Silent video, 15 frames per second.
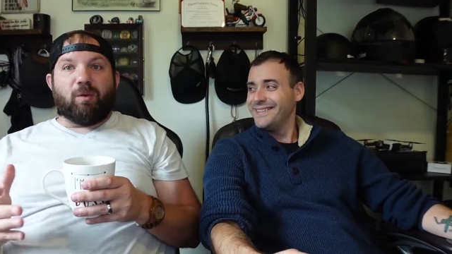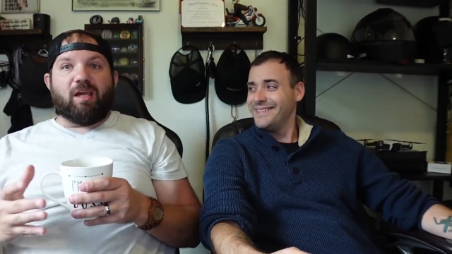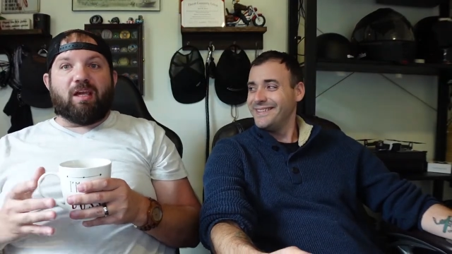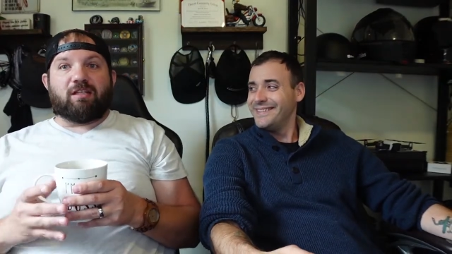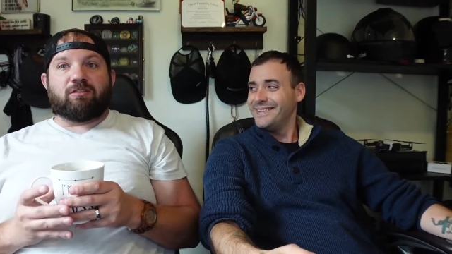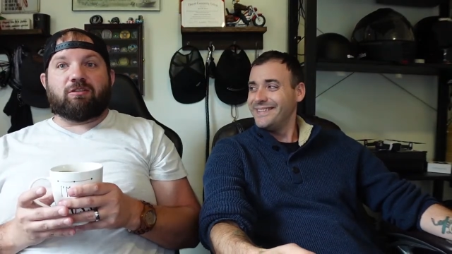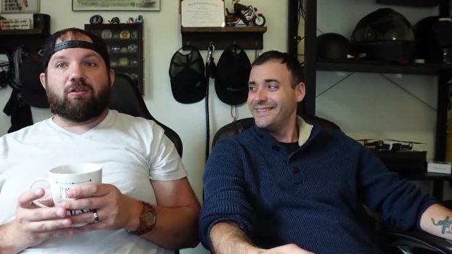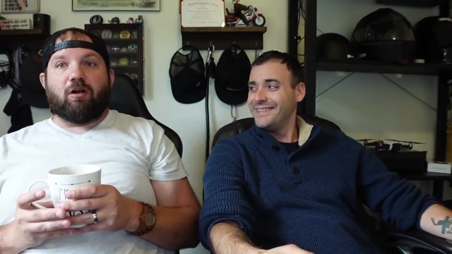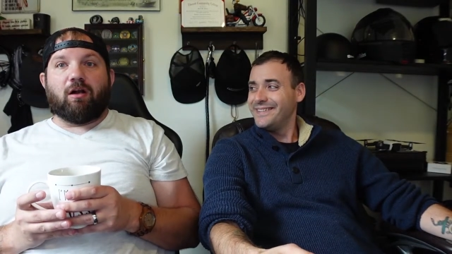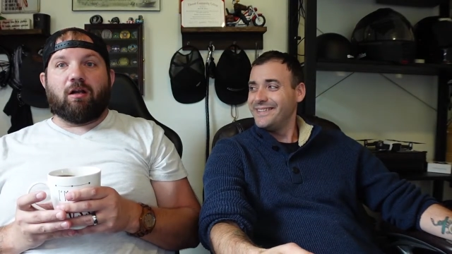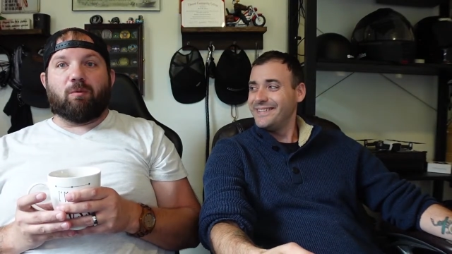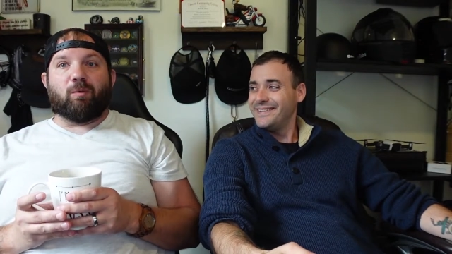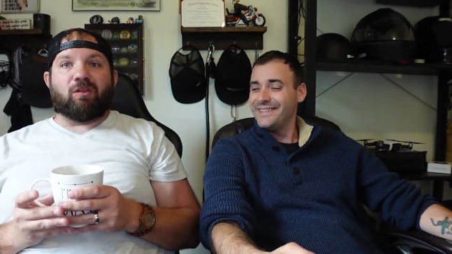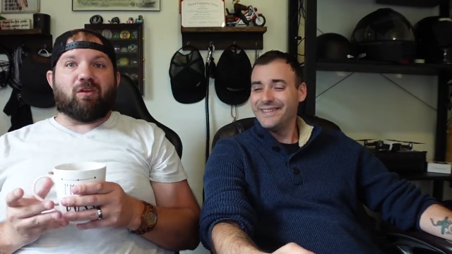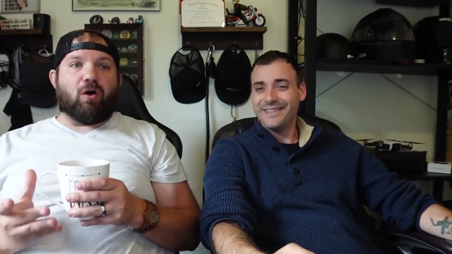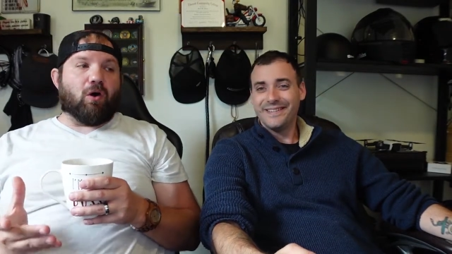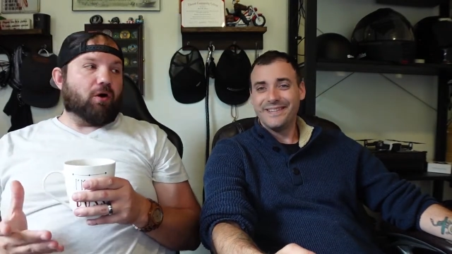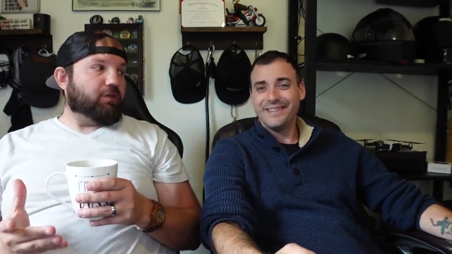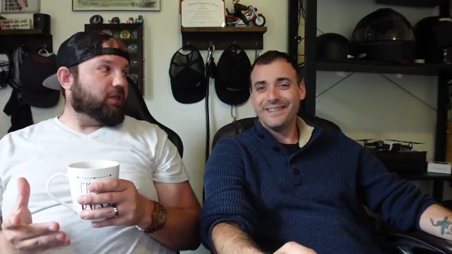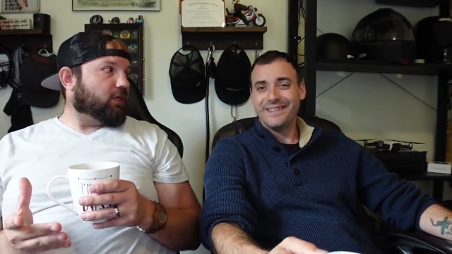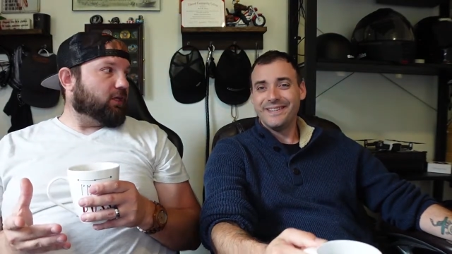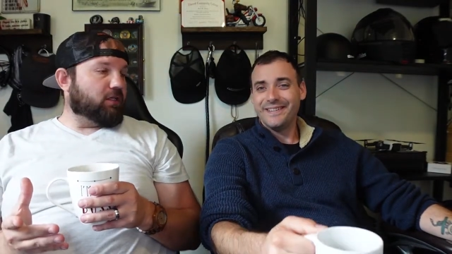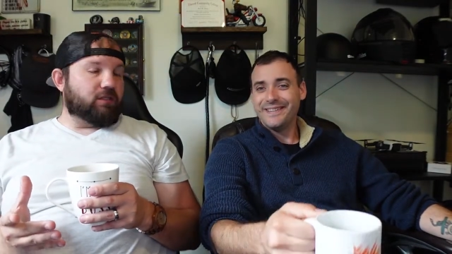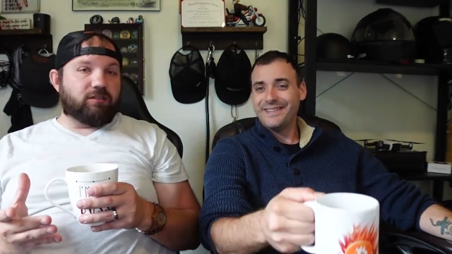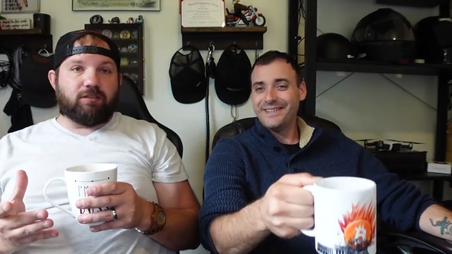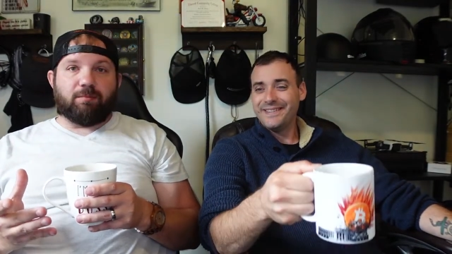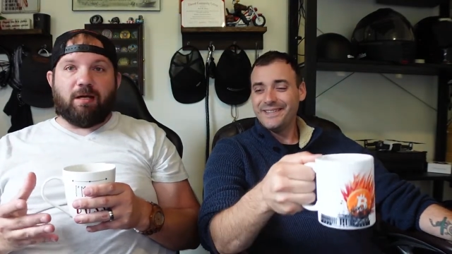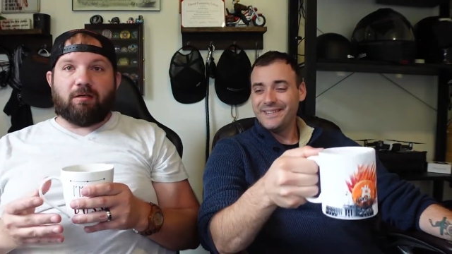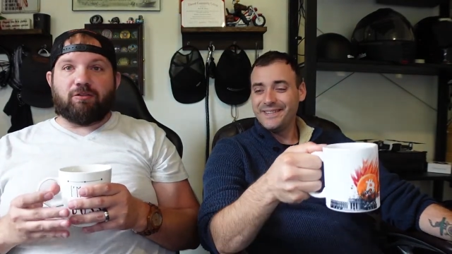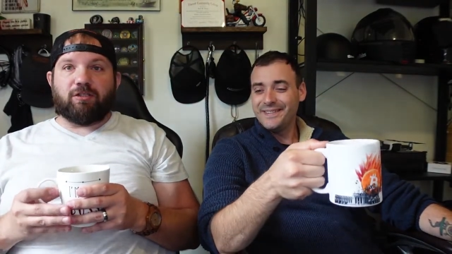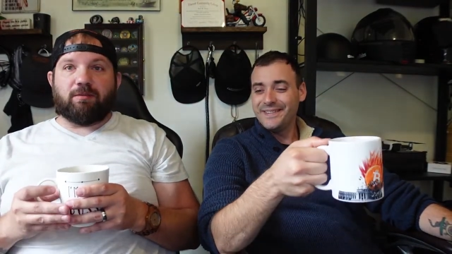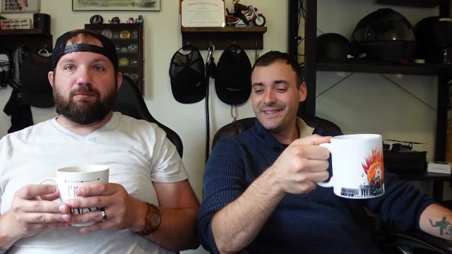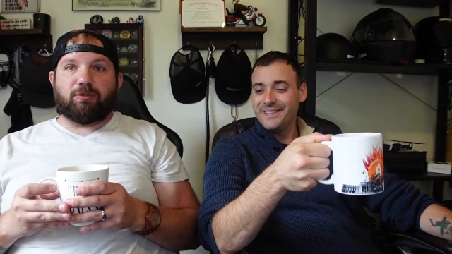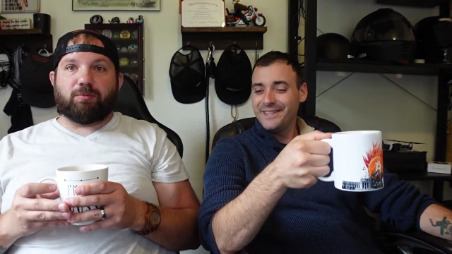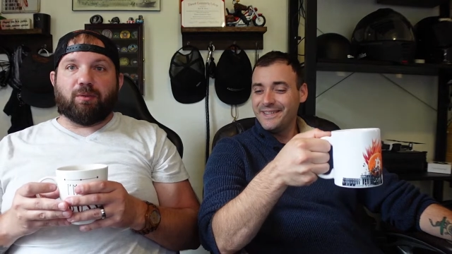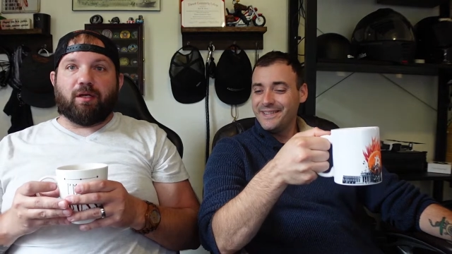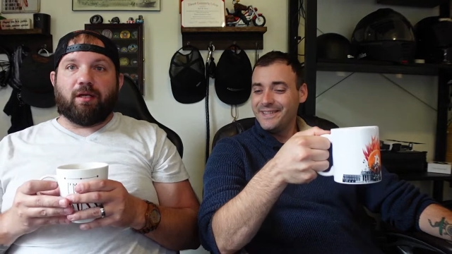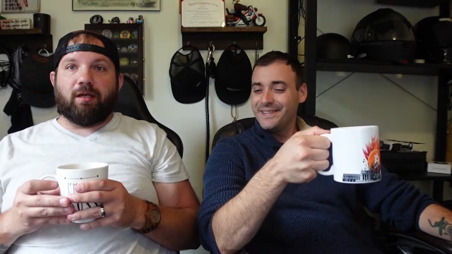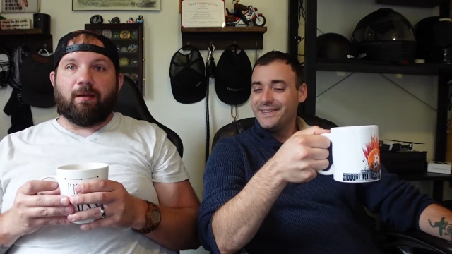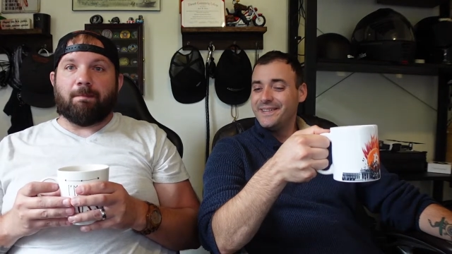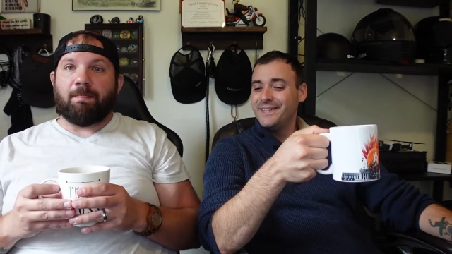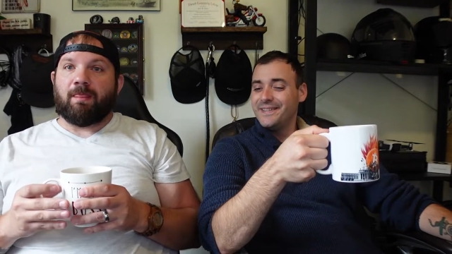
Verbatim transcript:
Speaker 1: we get started with all the goods about Gem Spree,